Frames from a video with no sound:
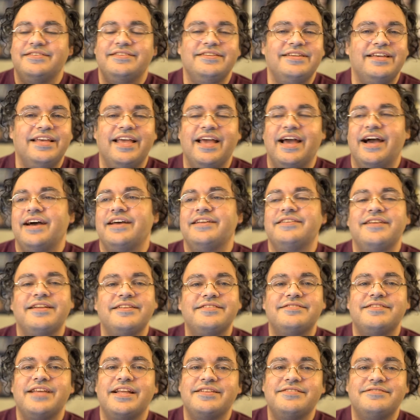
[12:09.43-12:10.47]

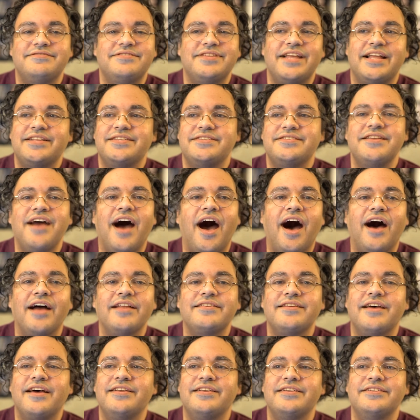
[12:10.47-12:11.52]
It's
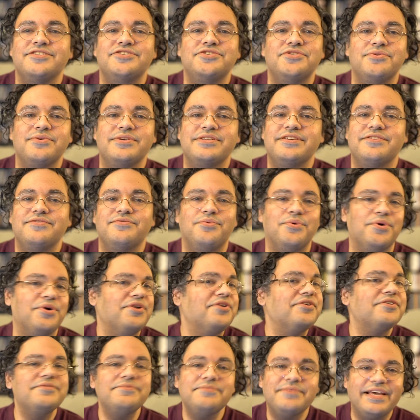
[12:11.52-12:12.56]
not an intuitive
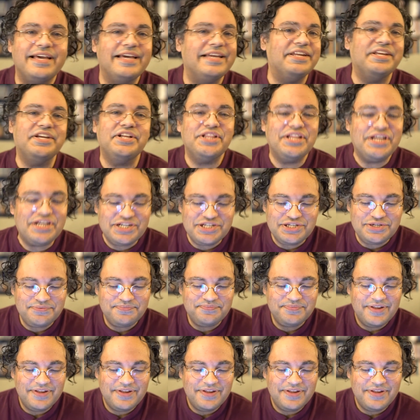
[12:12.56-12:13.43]
word in English.